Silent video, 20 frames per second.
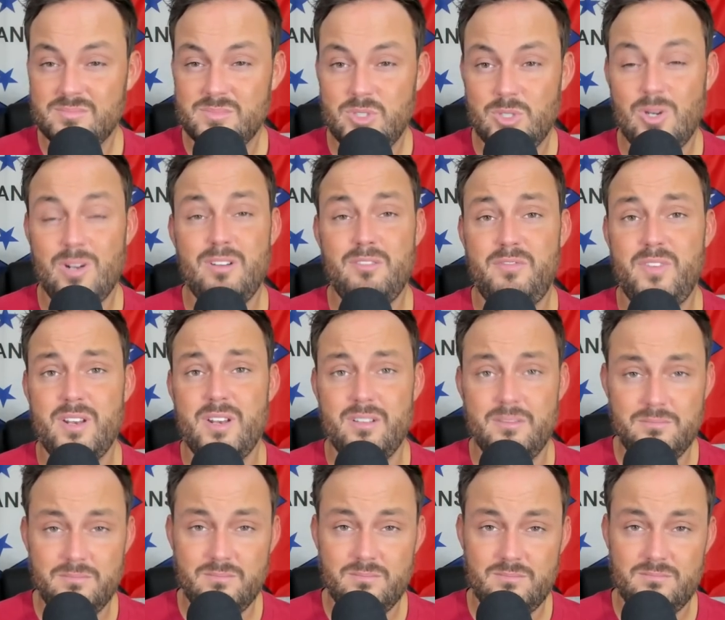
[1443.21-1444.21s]
You're undefeated.
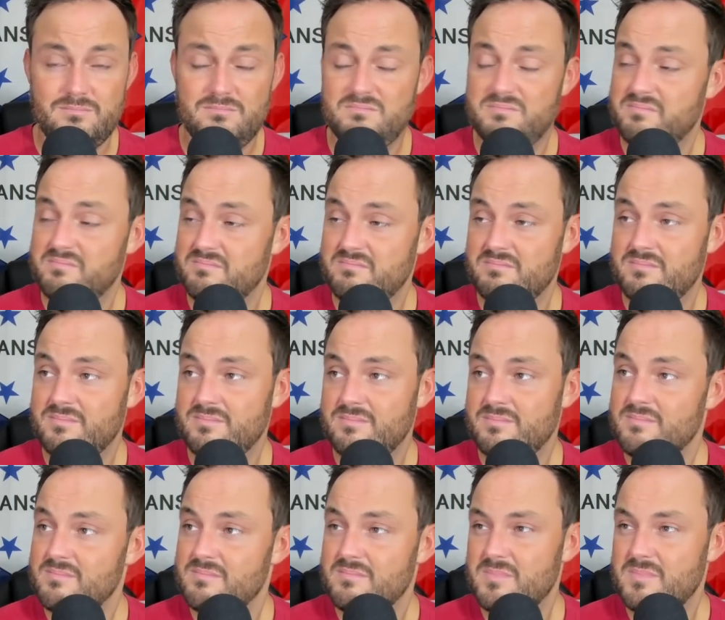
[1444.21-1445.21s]

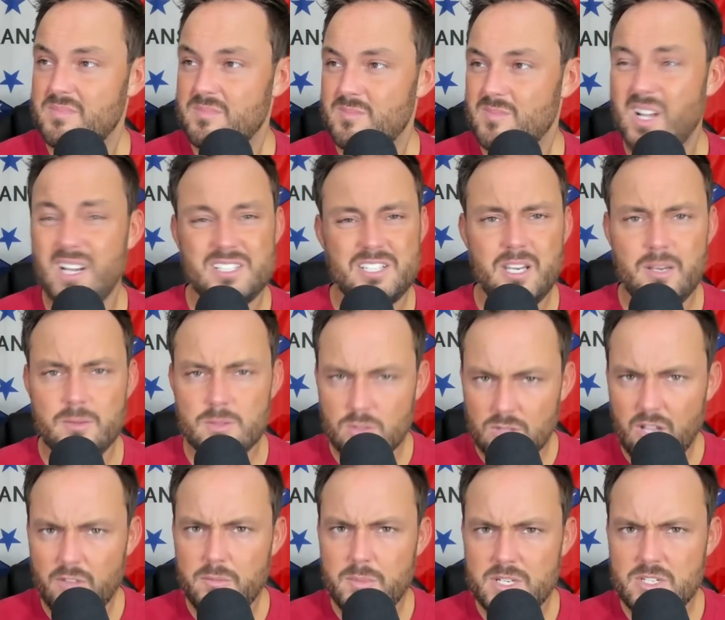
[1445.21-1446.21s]
A lot of teams would
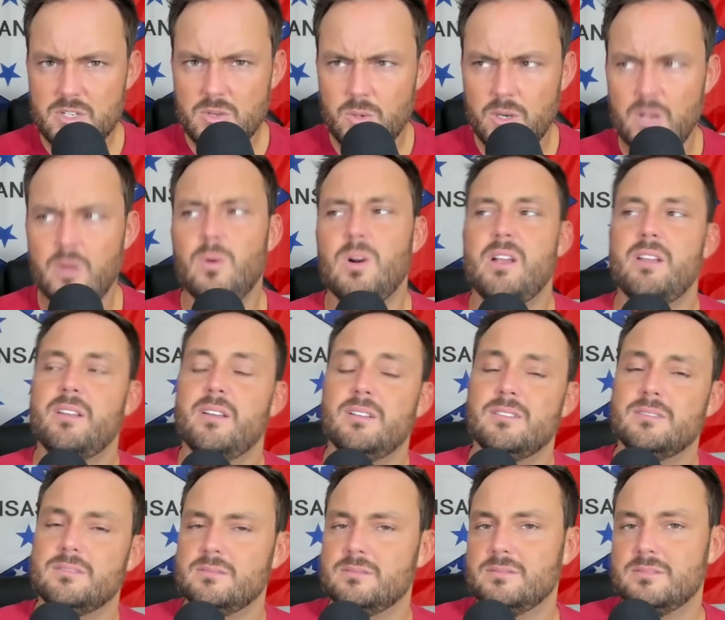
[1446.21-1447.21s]
love to be 2-0, right?
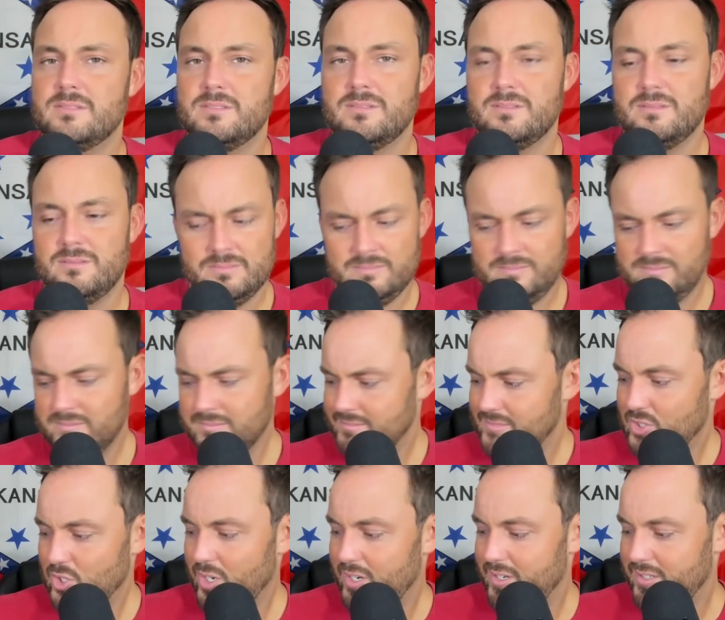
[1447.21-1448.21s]

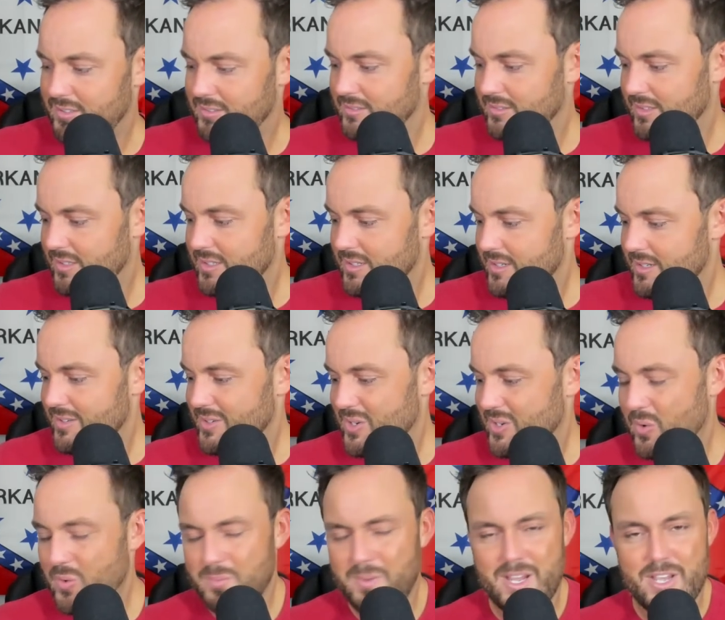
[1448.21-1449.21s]
Trying to
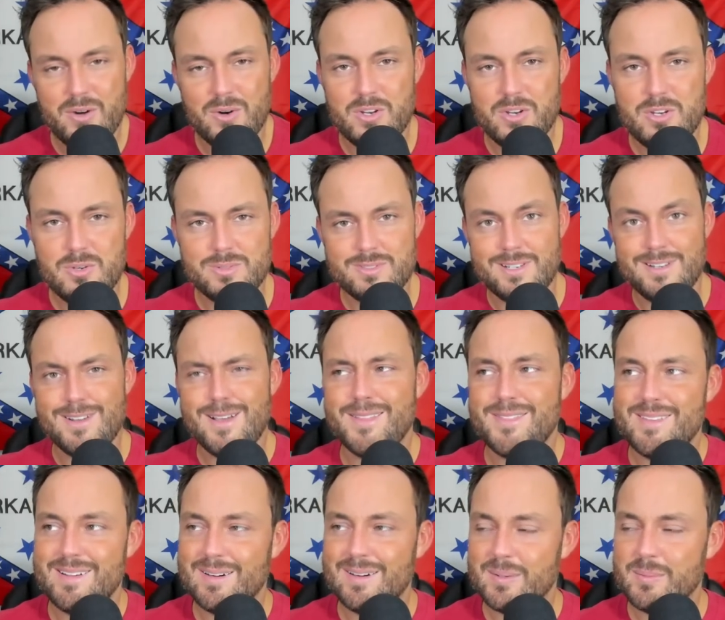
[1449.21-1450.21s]
go with my inner Houston nut
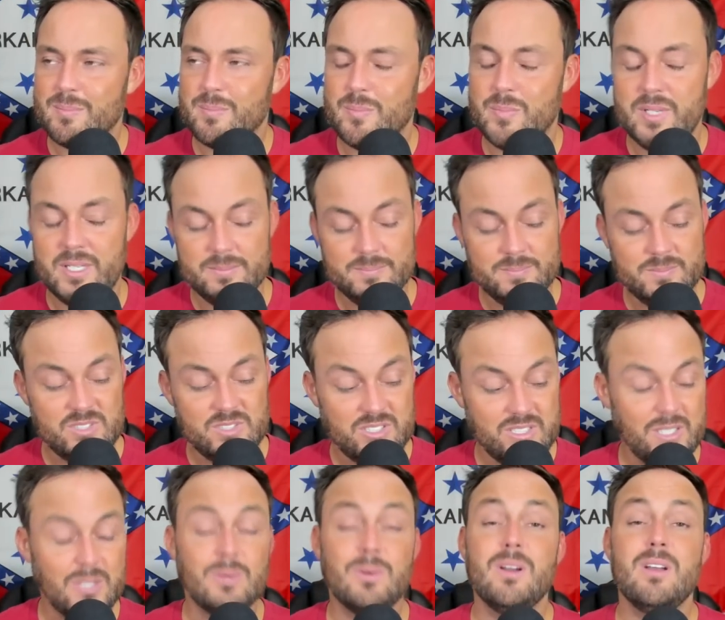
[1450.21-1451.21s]
there. But
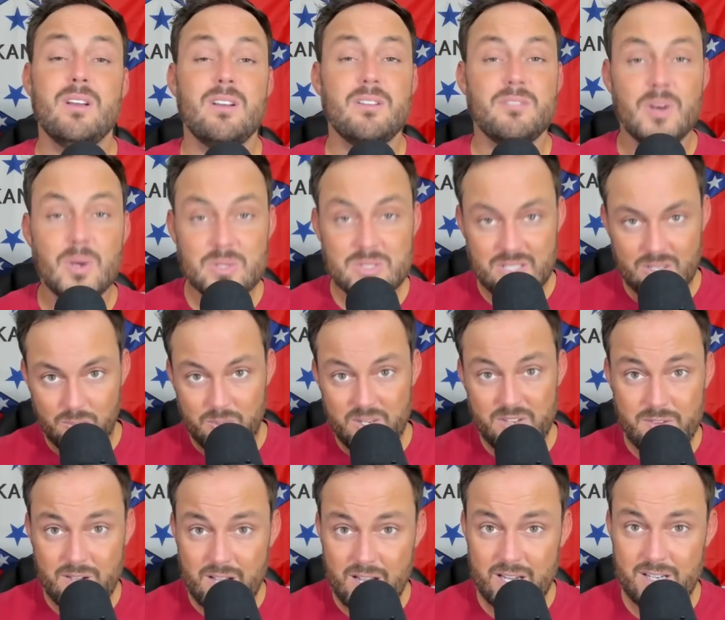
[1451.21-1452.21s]
still, folks, it'll be
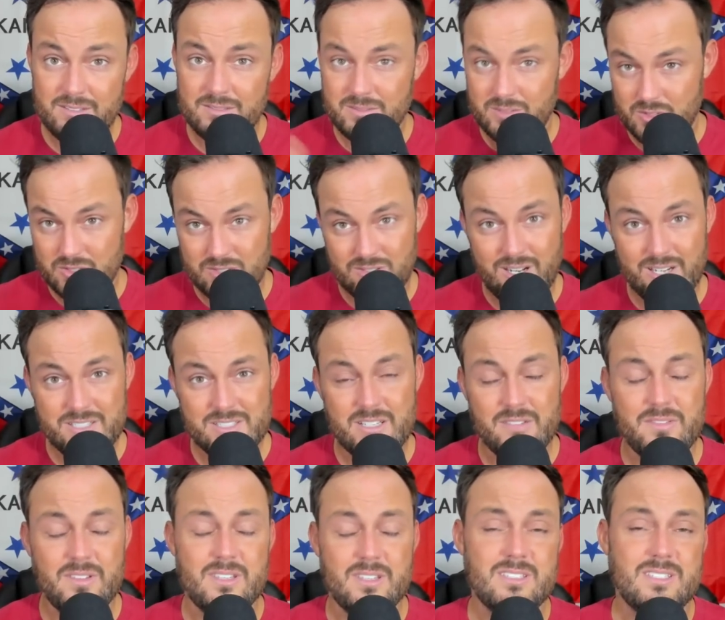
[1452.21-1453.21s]
fine. There's a lot of stuff
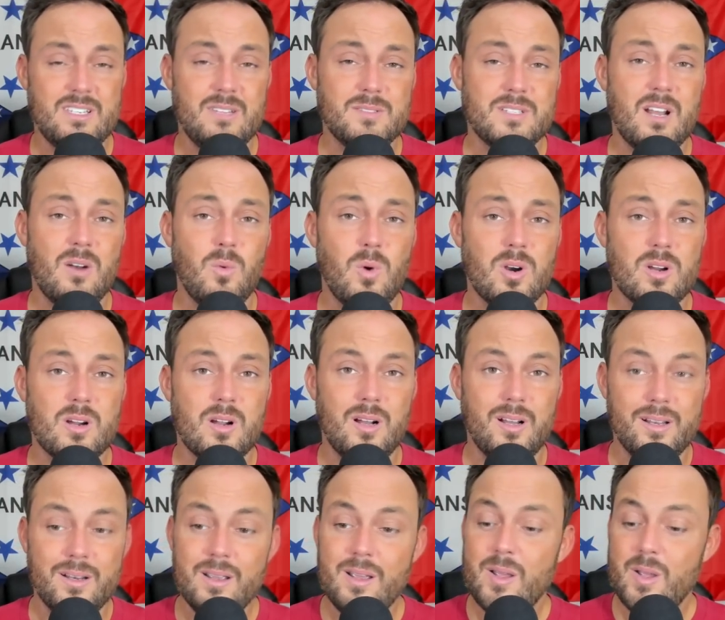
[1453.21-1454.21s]
this team's got to work
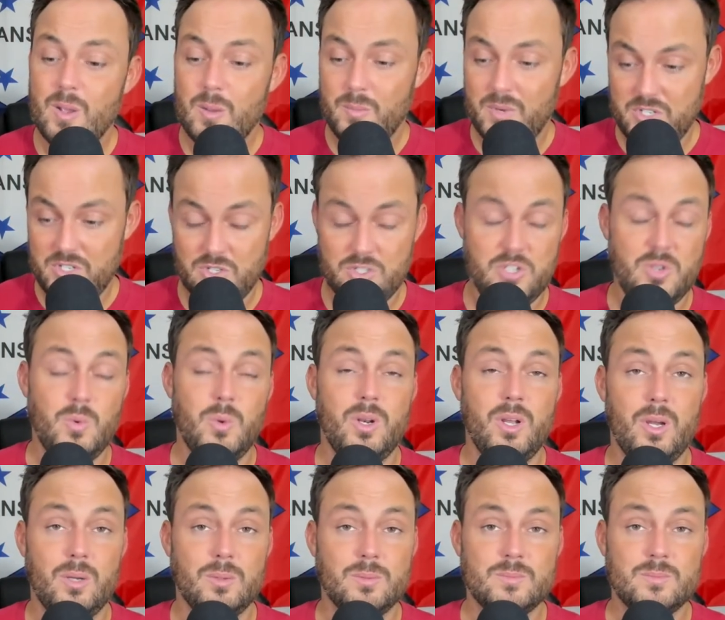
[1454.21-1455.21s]
on, but you're 2-0.
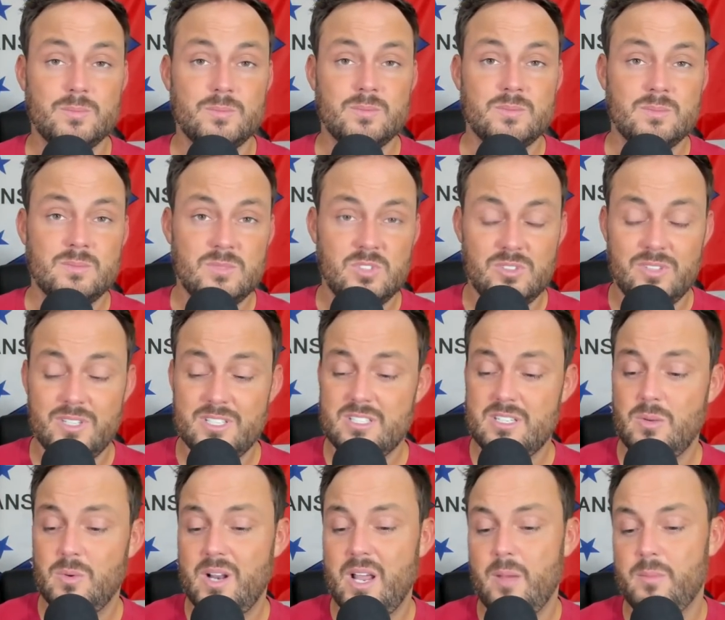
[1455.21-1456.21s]
So let's
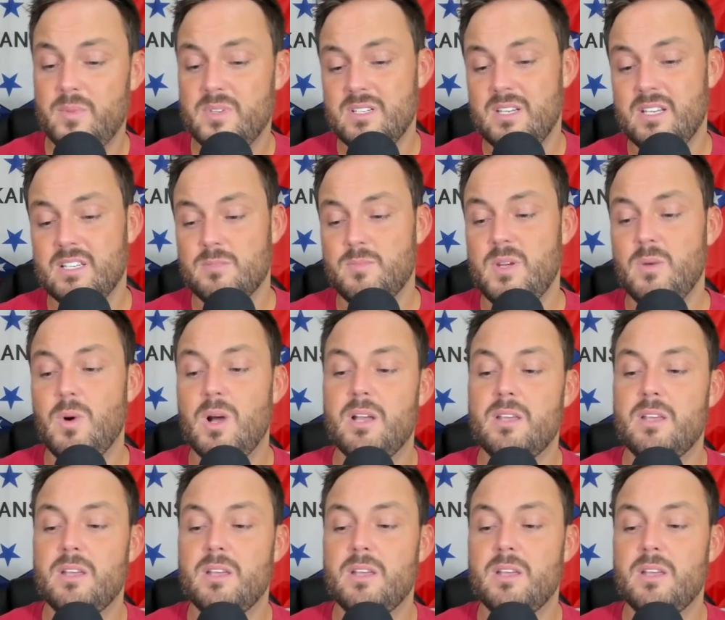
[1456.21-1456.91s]
see what happens against BYU.